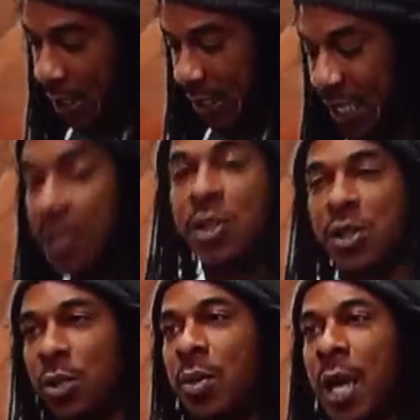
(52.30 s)
Each
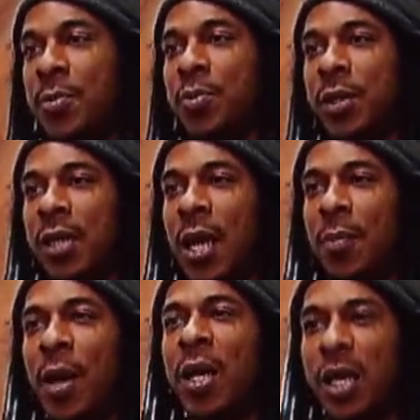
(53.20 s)
shoe comes with
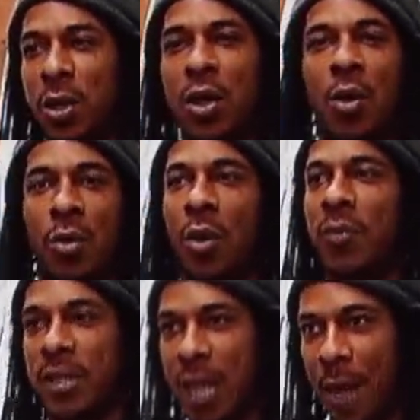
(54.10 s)
a clear coat over
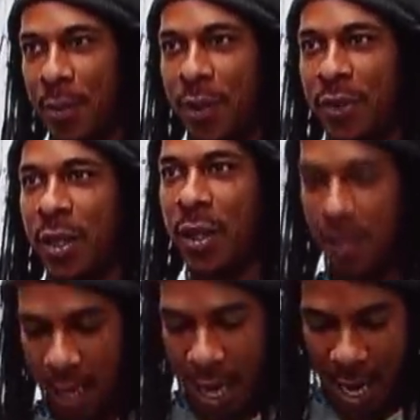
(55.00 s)
the top of it.
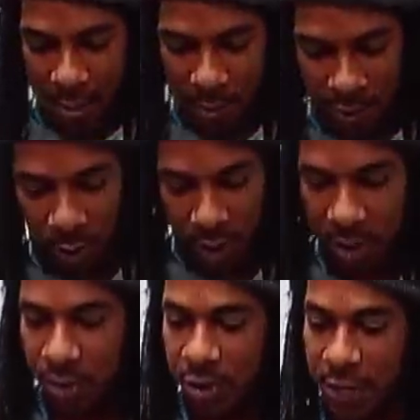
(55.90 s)
And what you want to
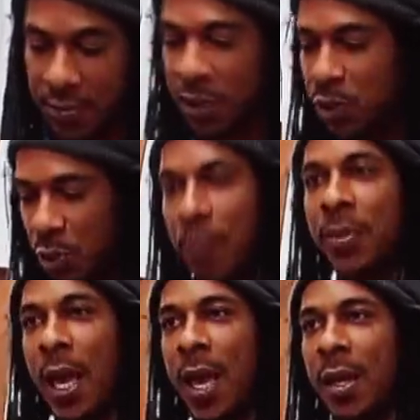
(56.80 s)
do is you have to strip
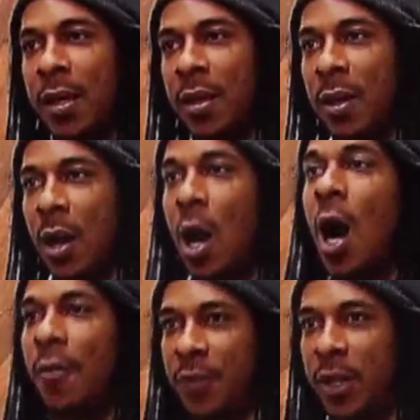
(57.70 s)
that
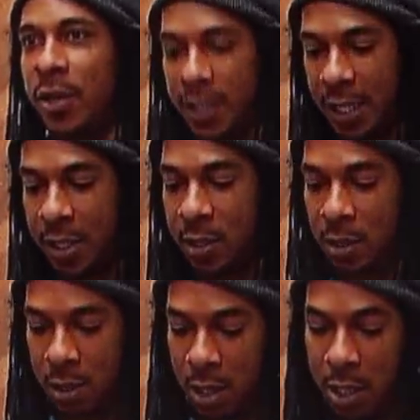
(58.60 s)
off of there to get
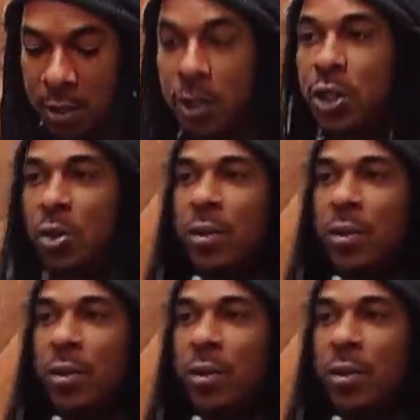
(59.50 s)
the shoe